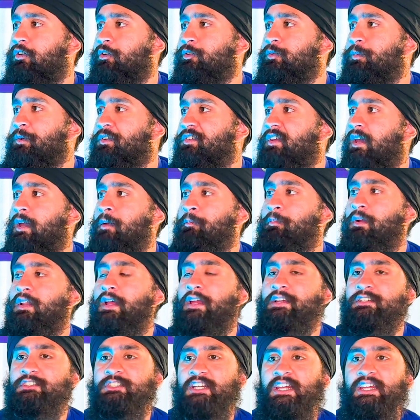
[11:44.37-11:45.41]
100%, but
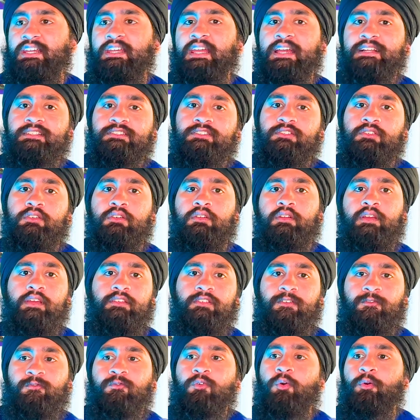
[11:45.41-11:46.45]
like Jake Gensel
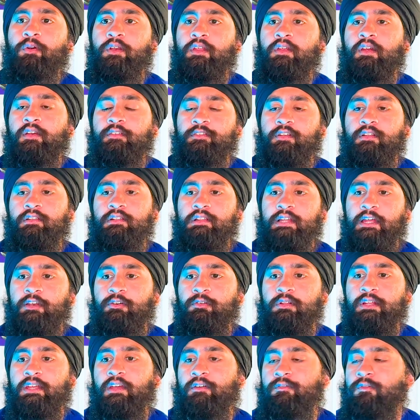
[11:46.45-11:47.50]
is
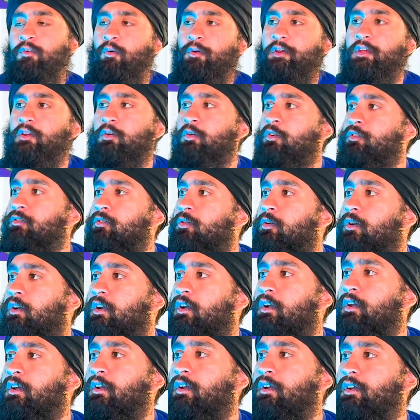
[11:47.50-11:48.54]
literally a 40 goal scorer.
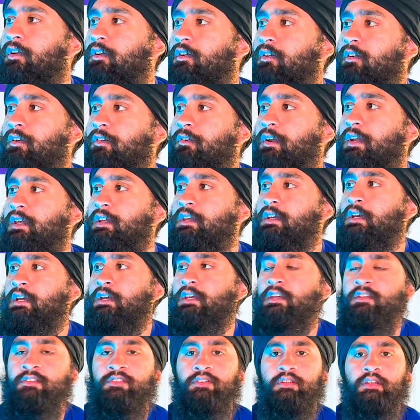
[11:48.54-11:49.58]
Right,
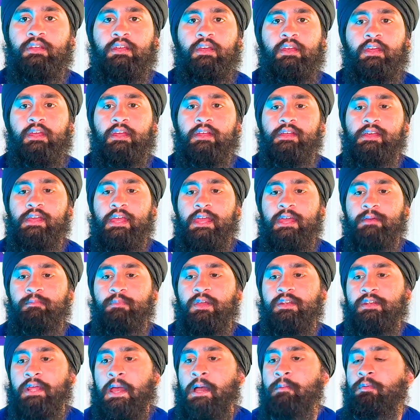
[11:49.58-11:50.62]
him
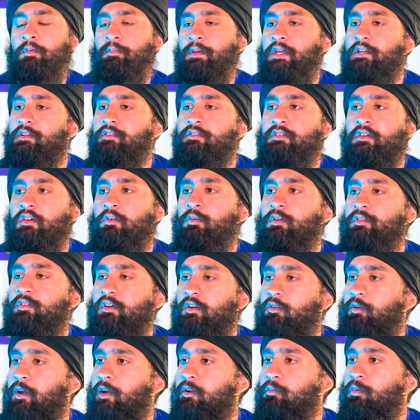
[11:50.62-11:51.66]
in Tampa Bay this year was
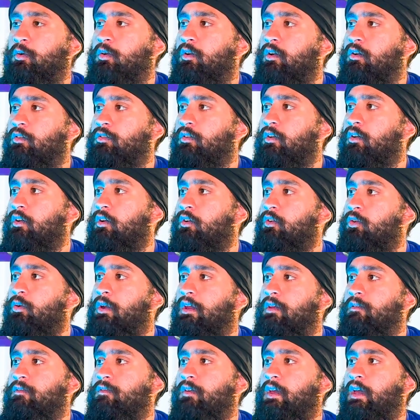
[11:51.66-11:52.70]
incredible. It was a
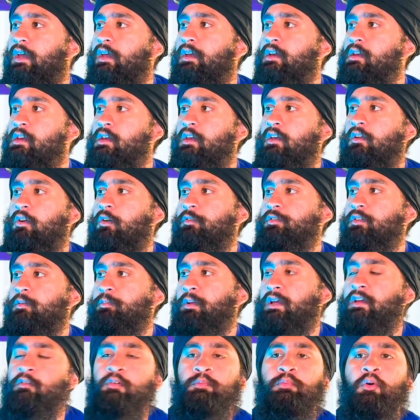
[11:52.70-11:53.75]
great fit, and obviously
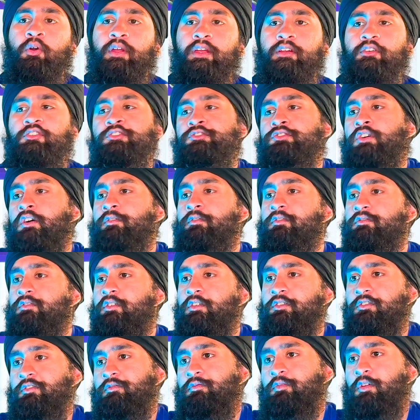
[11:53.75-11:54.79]
playing with Point and Kucherov
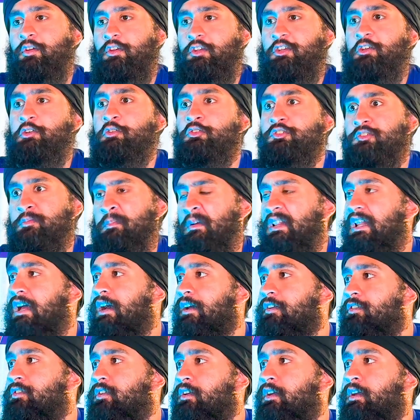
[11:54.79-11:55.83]
is a huge
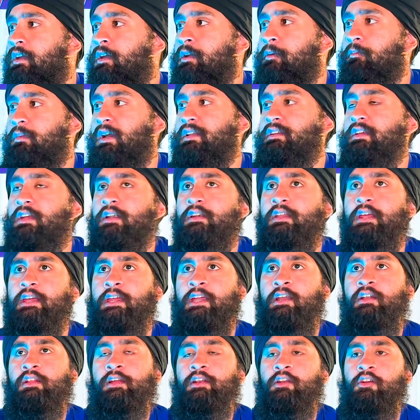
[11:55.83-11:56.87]
plus. But at the end of the day,
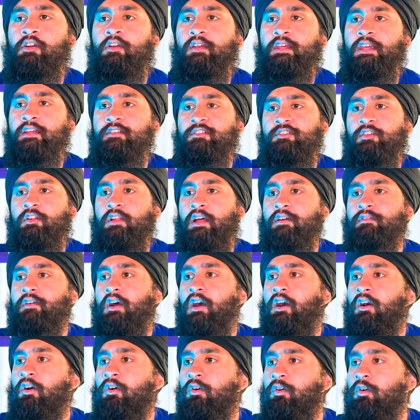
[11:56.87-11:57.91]
Carolina Hurricanes still have
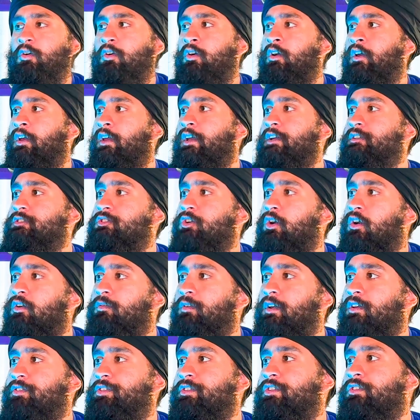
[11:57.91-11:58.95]
Aho and
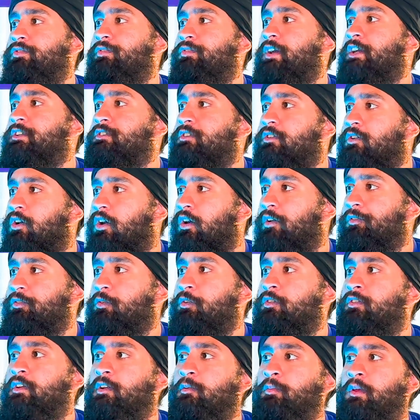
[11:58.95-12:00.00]
Jarvis and Svechnikov, so
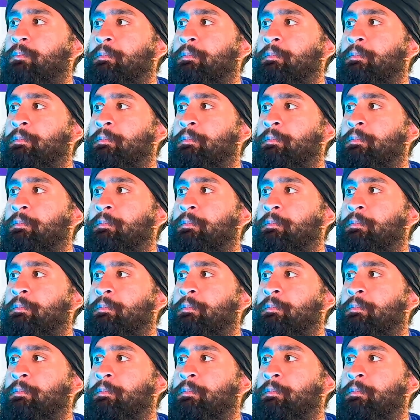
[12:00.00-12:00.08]
he's going to be